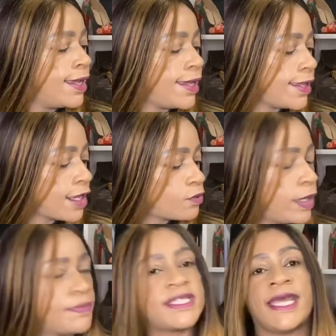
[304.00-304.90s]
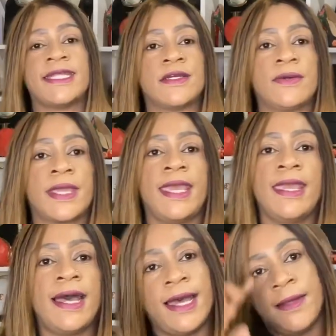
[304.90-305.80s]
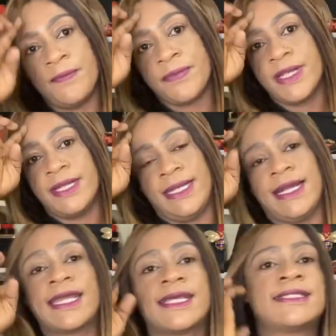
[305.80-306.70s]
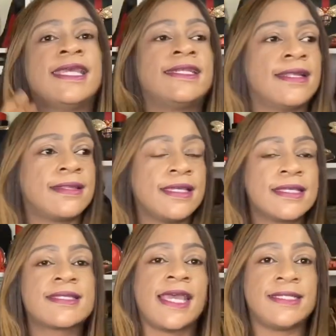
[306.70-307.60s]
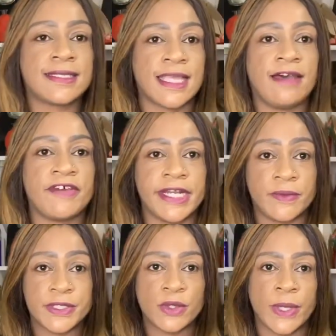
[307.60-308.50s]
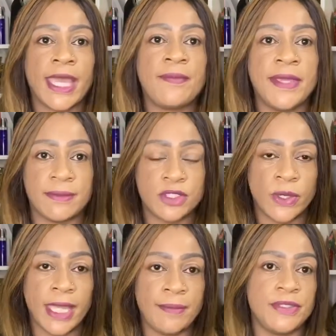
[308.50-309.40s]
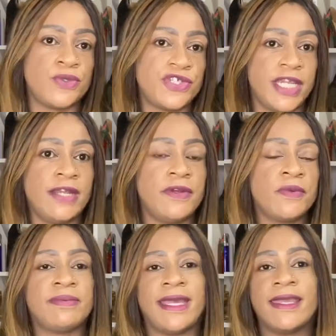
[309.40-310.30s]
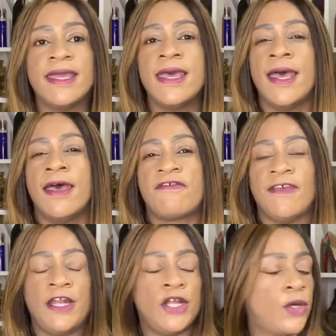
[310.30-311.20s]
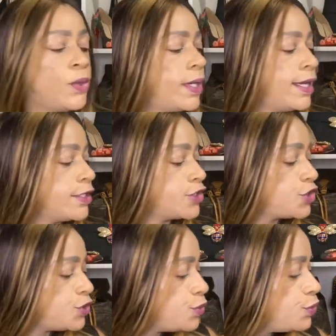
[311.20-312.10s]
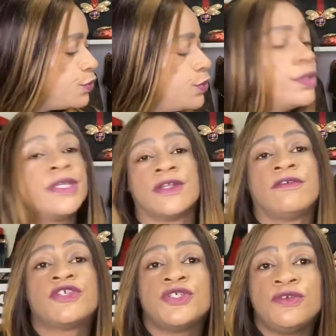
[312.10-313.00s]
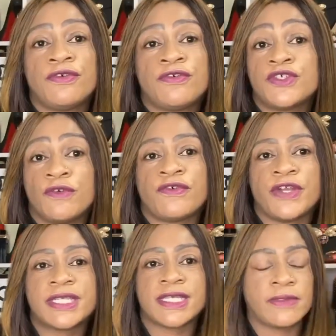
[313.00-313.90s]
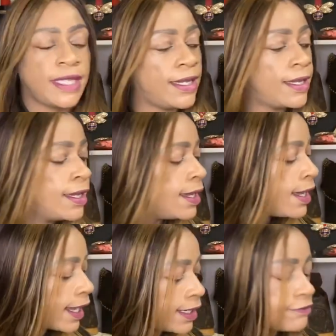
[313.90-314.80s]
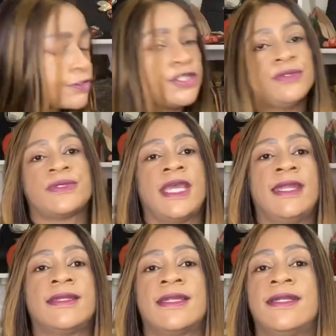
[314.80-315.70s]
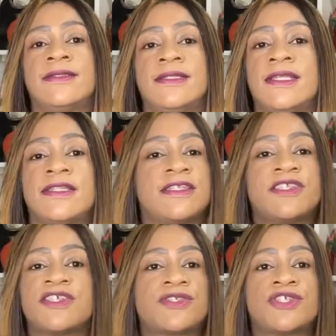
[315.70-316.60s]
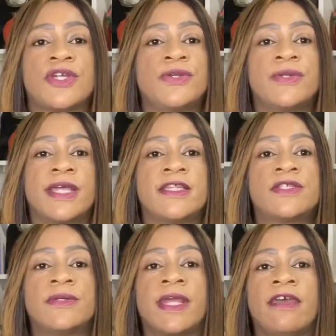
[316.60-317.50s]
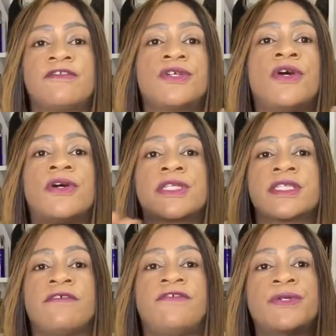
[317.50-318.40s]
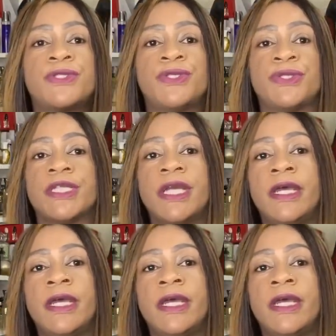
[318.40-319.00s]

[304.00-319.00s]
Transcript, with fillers: uh, that website okay um, and like i said this i discovered and i was so happy and i'm so happy to share it with my fellow uh, shoe, you know, shoe shoe freaks out there. I love shoes, and th this is just to show you that they don't have to cost a fortune.